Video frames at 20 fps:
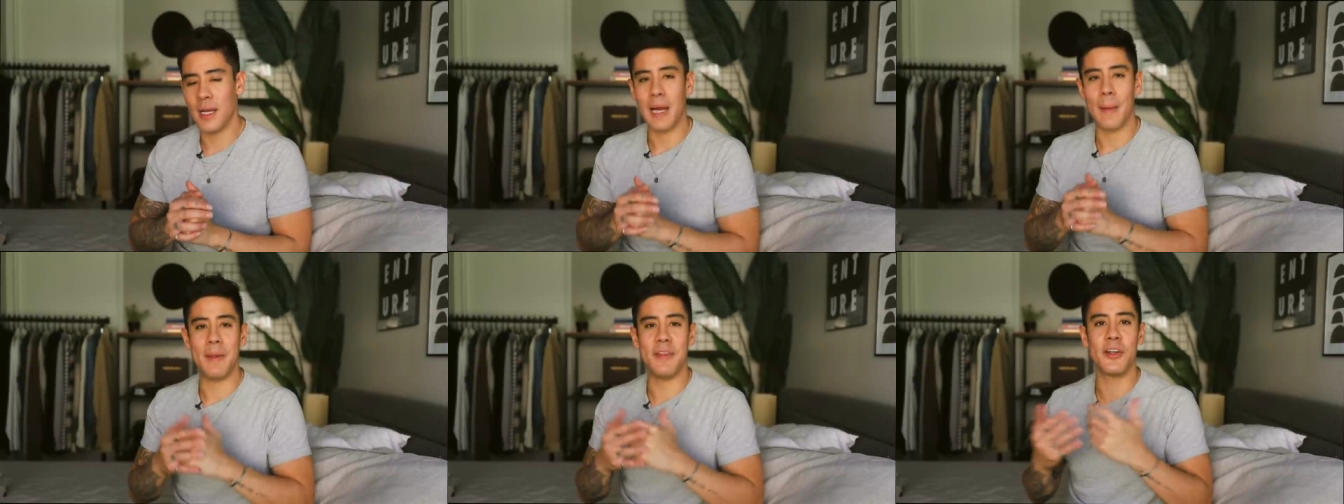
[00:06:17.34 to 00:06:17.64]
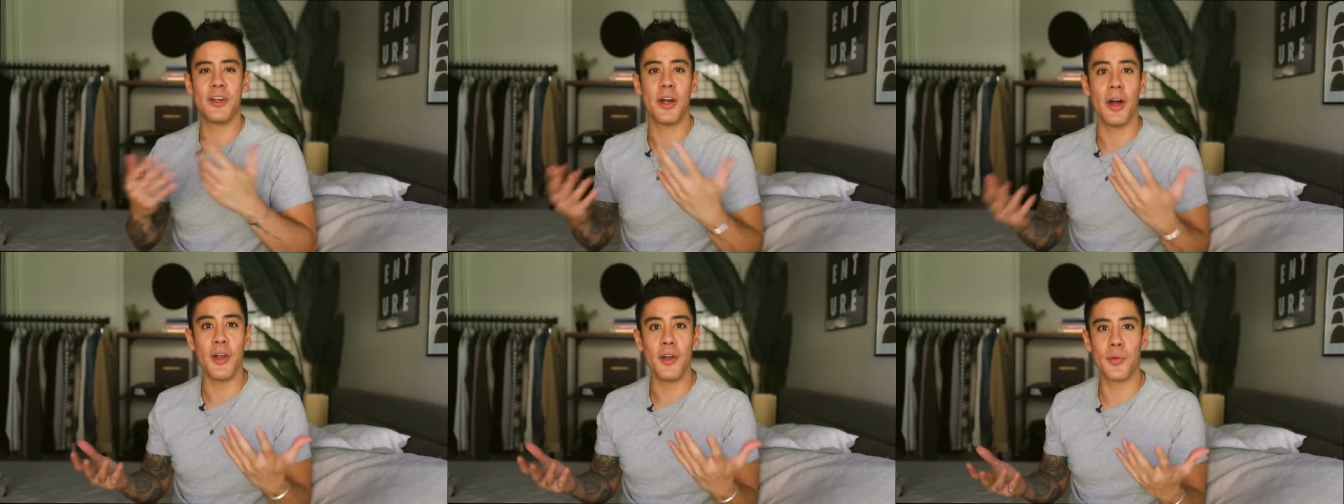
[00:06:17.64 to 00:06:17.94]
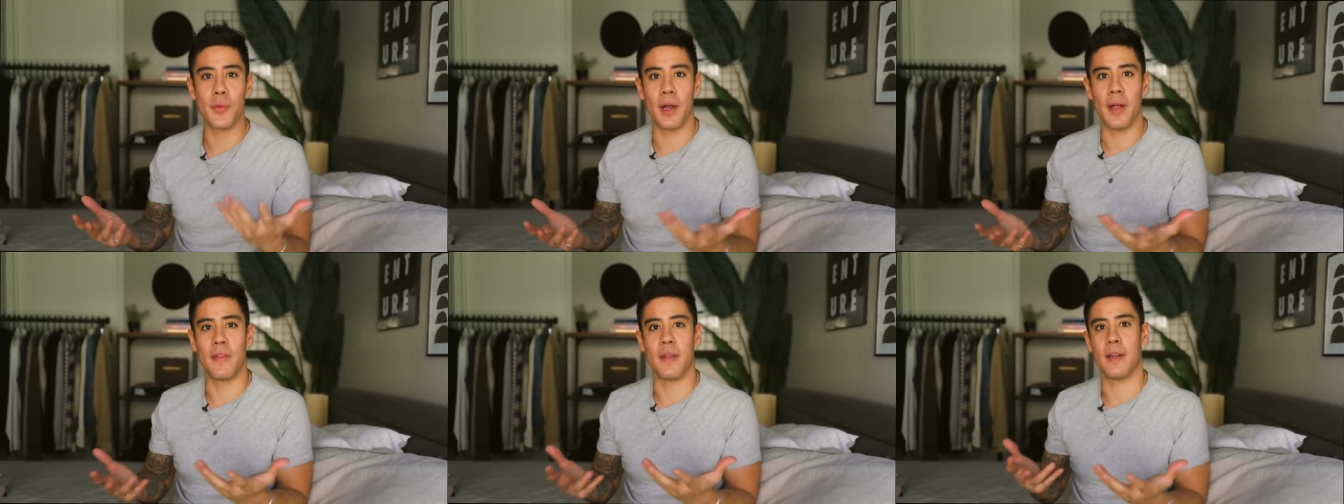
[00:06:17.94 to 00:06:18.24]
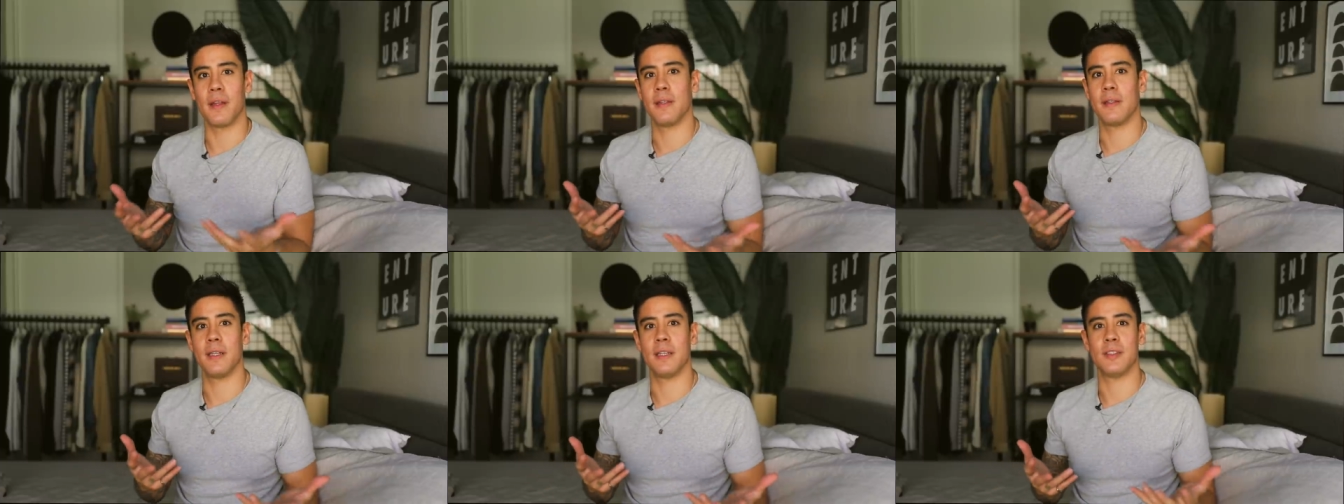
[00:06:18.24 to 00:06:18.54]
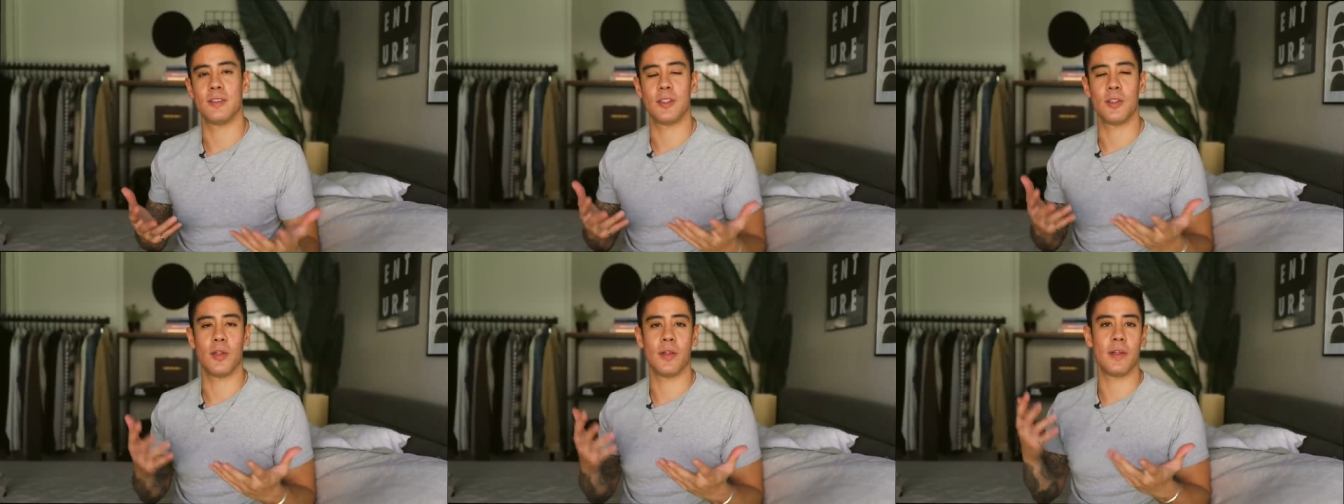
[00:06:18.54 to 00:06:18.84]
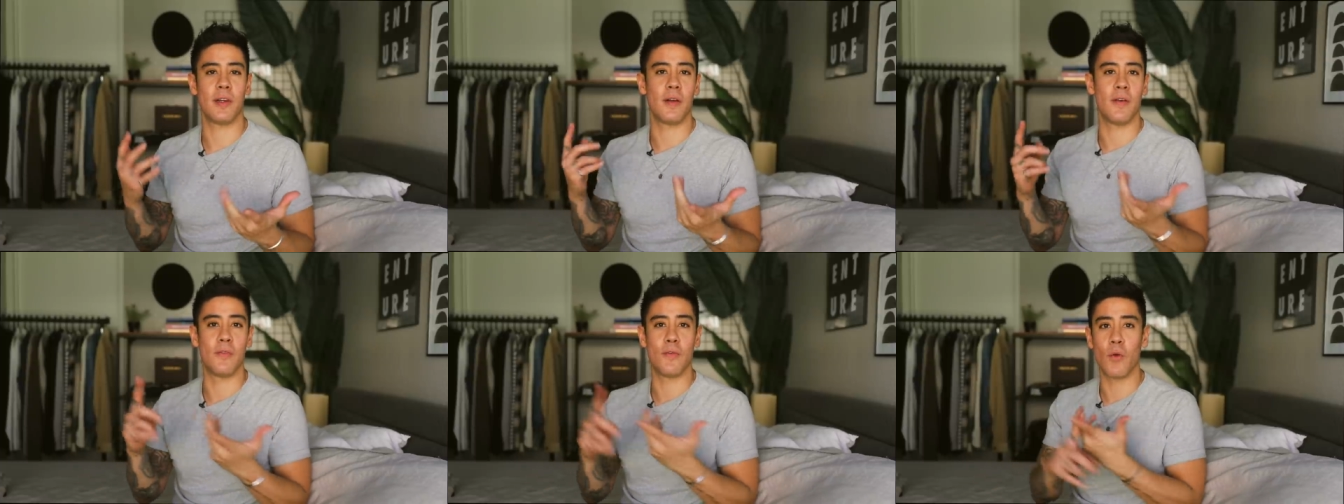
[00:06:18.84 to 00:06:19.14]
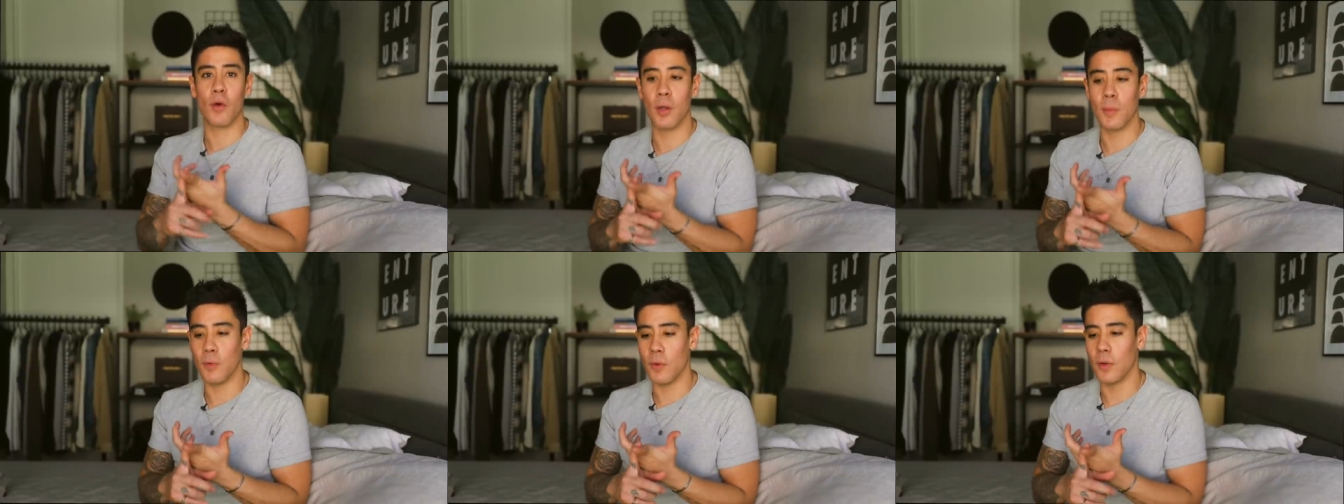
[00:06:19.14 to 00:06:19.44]
I mean, they're underwear at the end of the day, so they're
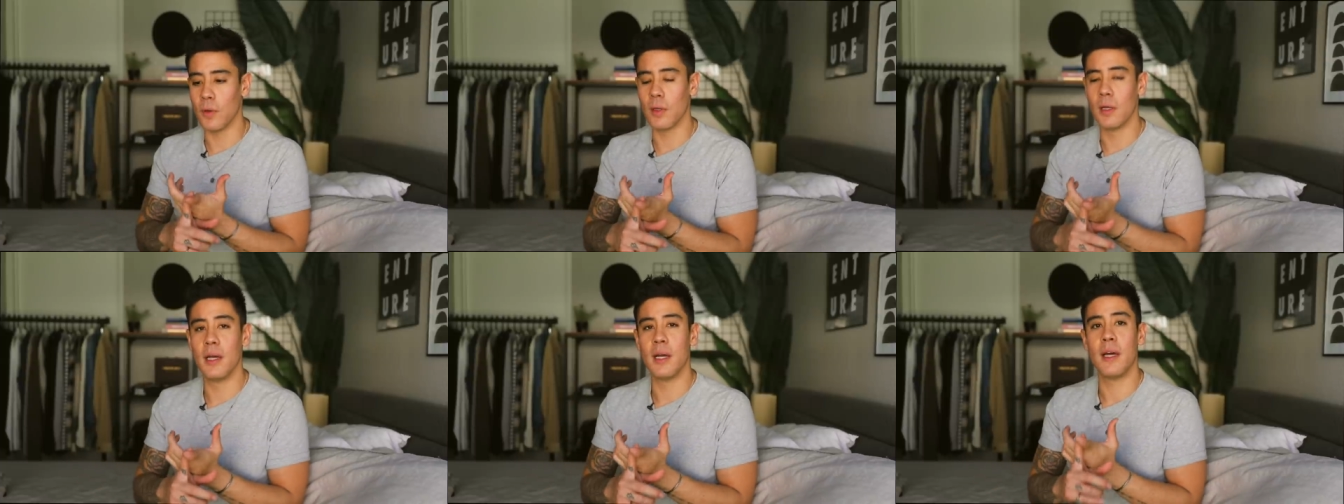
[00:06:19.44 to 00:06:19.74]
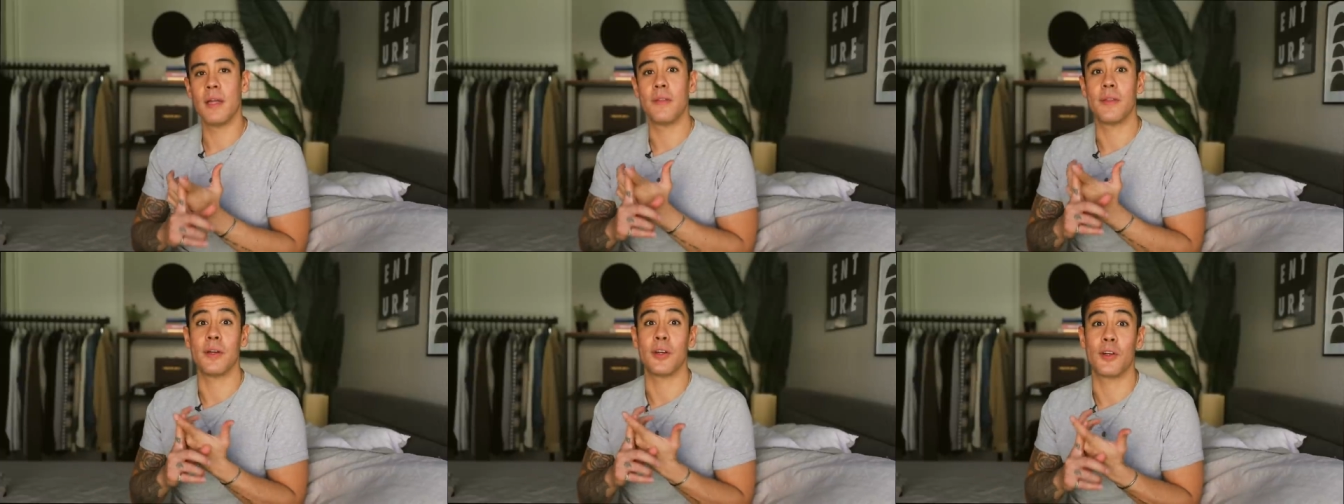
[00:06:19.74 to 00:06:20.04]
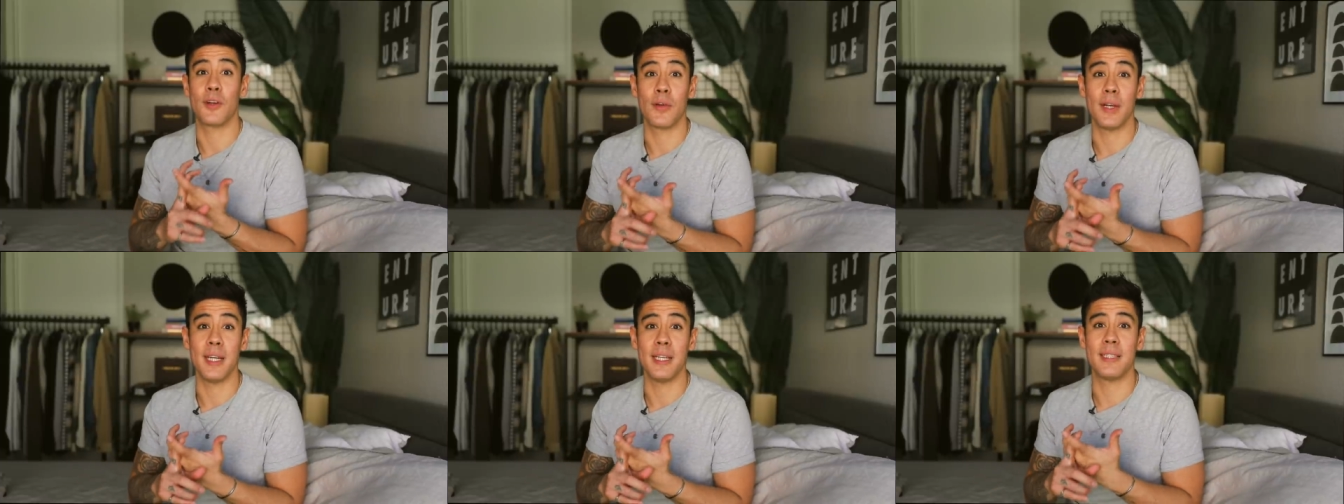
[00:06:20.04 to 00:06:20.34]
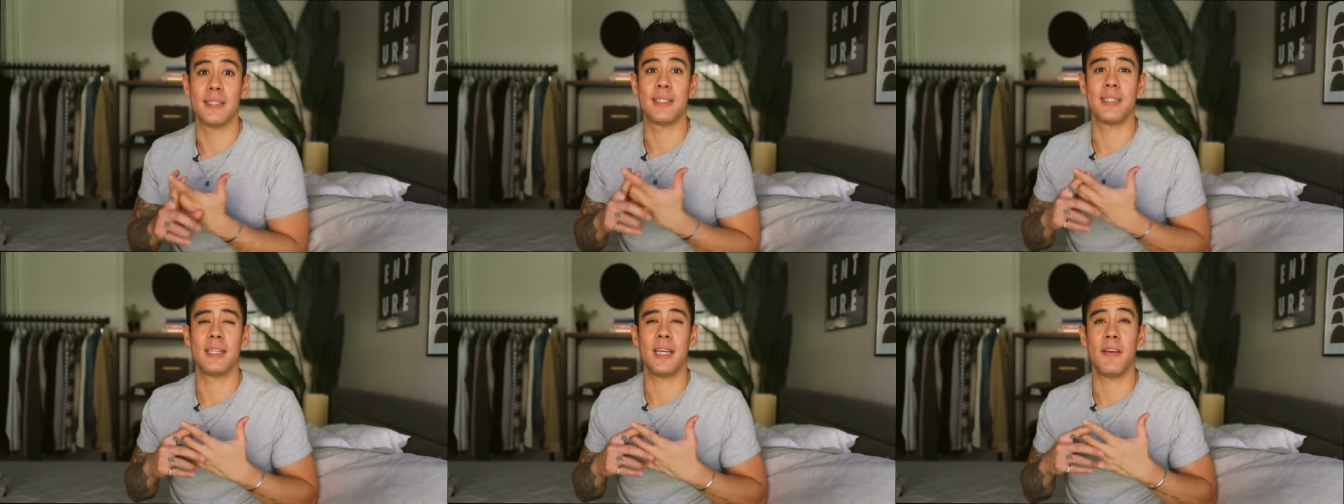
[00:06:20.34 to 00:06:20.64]
affordable, they're great.